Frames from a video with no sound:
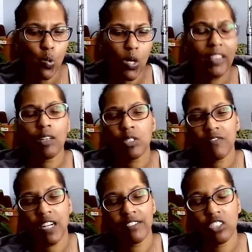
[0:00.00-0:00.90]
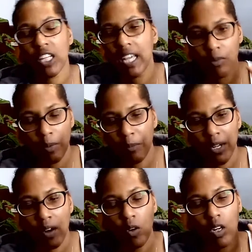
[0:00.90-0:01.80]
I think it was a 5-inch. I can't remember
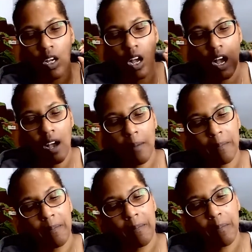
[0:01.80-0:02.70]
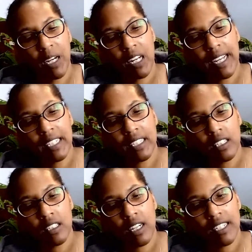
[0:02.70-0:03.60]
now. But I
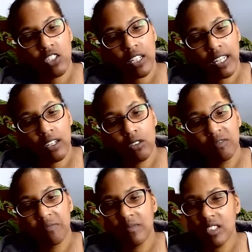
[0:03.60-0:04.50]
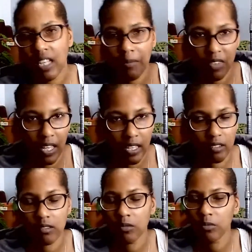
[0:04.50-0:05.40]
took it out, same
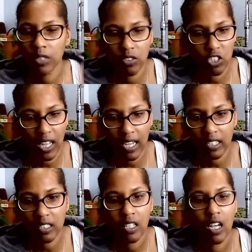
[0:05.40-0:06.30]
thing, root checked.